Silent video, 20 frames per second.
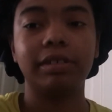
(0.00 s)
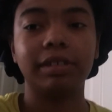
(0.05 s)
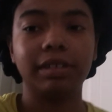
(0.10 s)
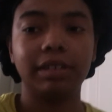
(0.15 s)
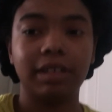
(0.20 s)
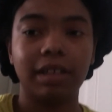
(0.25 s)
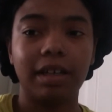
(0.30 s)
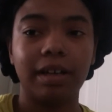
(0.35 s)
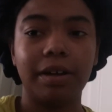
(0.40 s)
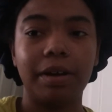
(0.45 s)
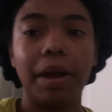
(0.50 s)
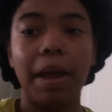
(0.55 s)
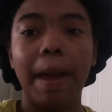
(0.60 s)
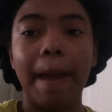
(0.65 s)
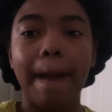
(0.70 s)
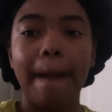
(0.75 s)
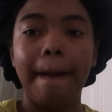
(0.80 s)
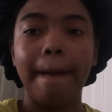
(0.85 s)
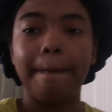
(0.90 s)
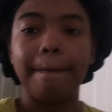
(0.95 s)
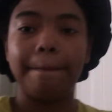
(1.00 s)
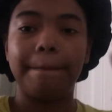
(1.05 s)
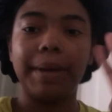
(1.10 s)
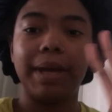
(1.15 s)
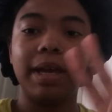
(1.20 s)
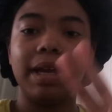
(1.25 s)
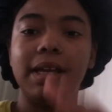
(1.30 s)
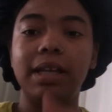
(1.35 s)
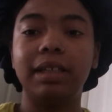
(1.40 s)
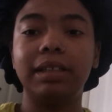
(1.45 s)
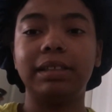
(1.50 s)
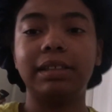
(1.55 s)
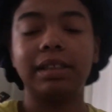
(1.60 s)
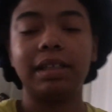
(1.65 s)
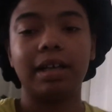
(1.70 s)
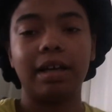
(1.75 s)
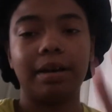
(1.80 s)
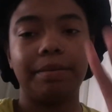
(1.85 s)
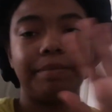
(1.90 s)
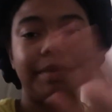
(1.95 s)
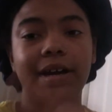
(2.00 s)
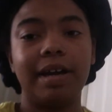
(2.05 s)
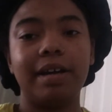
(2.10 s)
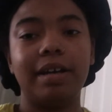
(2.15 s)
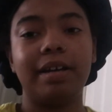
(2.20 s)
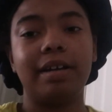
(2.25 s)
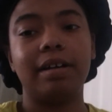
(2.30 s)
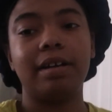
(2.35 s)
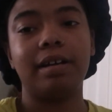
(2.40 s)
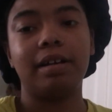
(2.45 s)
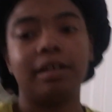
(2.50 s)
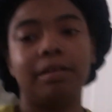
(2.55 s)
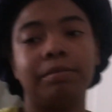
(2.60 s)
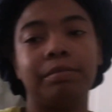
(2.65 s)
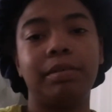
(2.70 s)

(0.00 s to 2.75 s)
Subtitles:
time. Peace. I'm out of here. I'm